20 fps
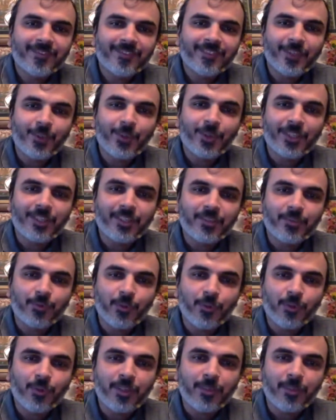Okay, this is
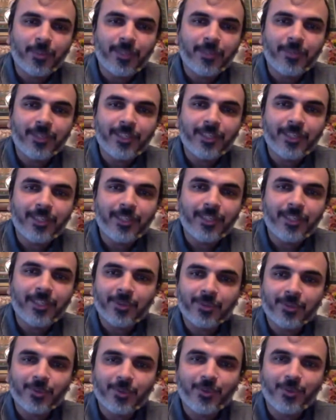full. There are many, many
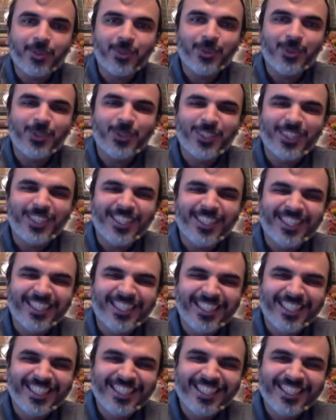chapters.
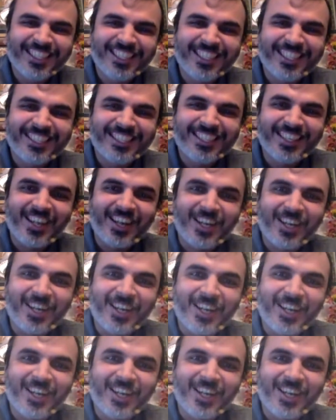Let's start.